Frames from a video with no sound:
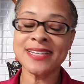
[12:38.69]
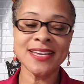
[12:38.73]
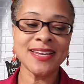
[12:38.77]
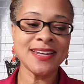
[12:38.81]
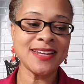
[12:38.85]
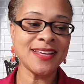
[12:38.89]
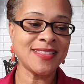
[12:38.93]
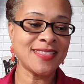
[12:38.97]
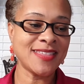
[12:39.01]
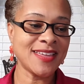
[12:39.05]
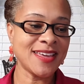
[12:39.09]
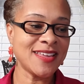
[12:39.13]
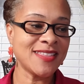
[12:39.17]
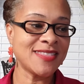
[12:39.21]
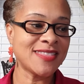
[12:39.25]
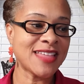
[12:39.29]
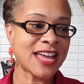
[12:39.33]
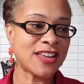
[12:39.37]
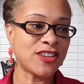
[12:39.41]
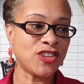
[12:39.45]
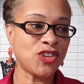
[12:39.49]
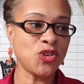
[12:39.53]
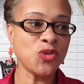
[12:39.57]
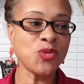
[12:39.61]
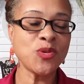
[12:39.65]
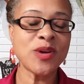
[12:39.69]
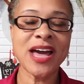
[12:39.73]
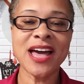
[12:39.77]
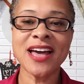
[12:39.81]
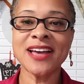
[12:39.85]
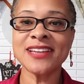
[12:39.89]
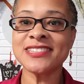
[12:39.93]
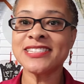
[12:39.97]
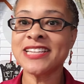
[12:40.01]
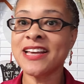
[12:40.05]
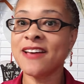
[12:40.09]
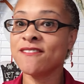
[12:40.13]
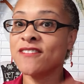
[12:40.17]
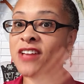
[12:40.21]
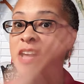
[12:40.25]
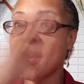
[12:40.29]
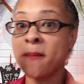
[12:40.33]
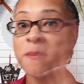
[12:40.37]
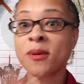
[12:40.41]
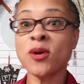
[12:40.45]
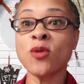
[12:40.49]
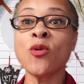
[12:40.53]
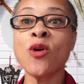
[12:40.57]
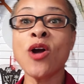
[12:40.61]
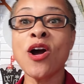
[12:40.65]
anything that you guys have
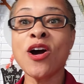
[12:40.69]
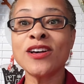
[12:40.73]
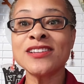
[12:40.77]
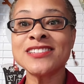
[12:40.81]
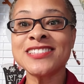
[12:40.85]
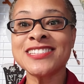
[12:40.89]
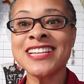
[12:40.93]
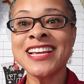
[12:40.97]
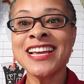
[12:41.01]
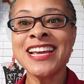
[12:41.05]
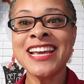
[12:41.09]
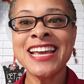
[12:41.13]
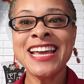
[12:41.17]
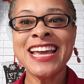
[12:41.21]
come across